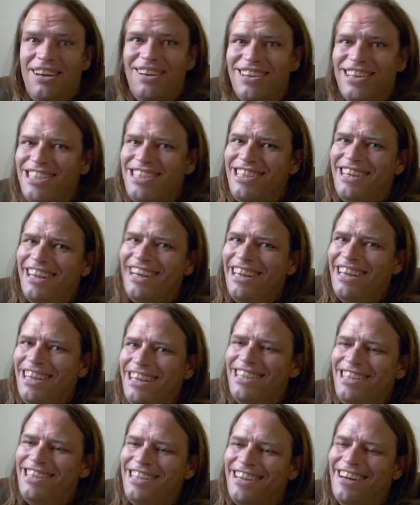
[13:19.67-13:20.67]
Krista
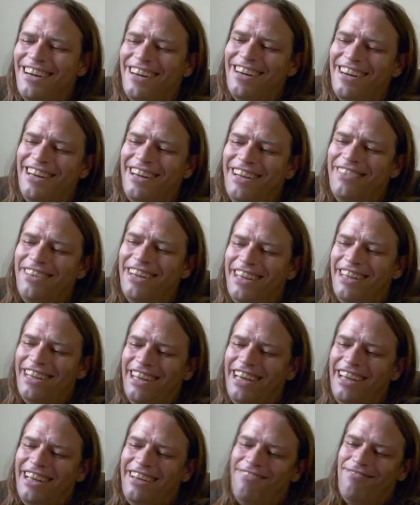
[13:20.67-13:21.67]
Easter and
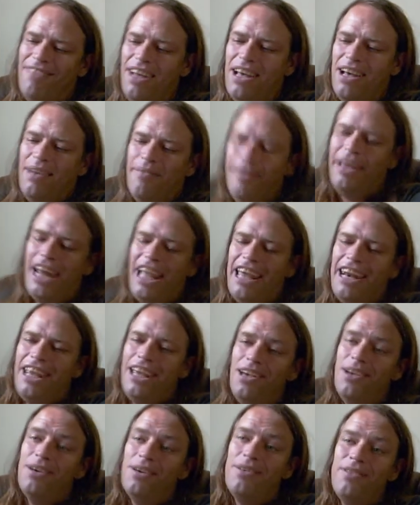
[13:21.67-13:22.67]
everything. But
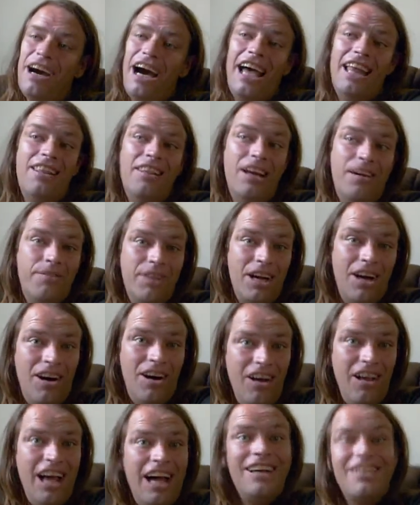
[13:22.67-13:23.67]
anywho, I love
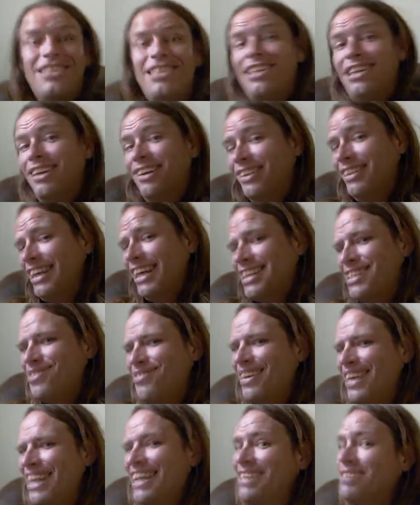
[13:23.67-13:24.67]
y'all. I'll see y'all next
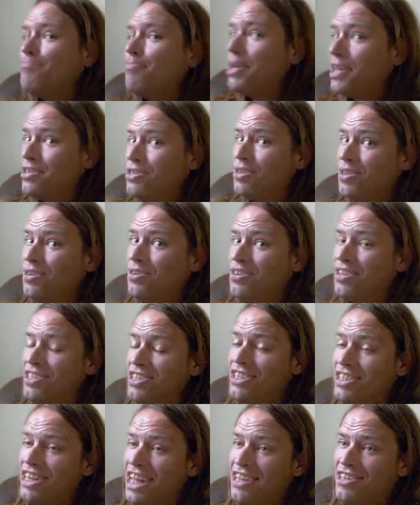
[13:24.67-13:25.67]
week. Be tuned.
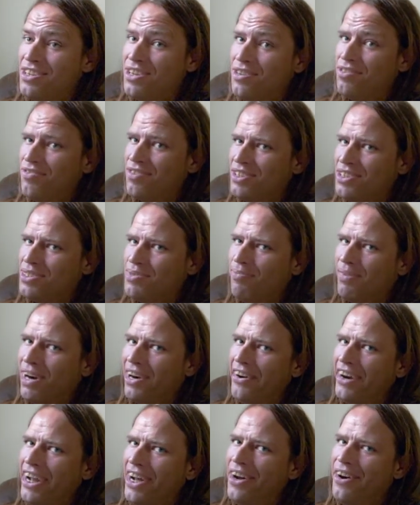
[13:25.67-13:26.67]
Stay tuned for
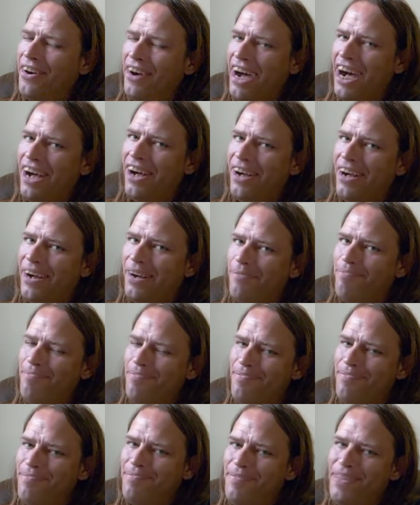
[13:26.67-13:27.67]
tomorrow um,
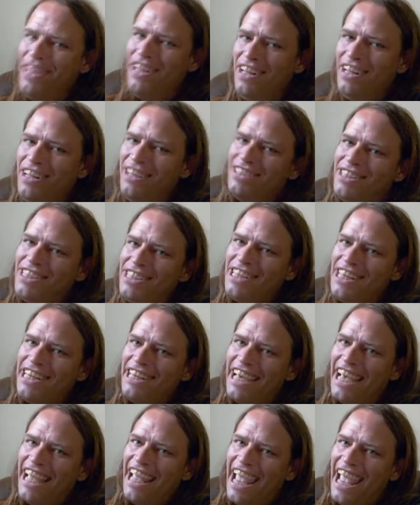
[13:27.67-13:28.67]
to see
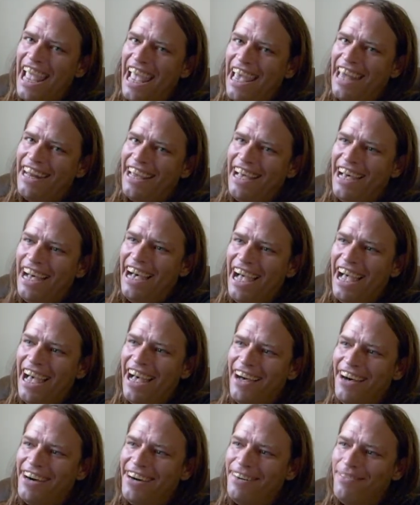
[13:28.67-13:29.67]
Diana
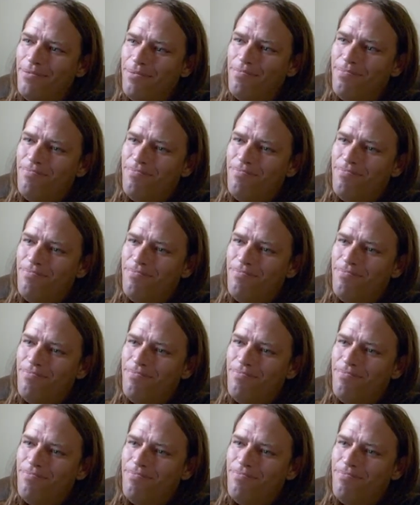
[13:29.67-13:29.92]
um,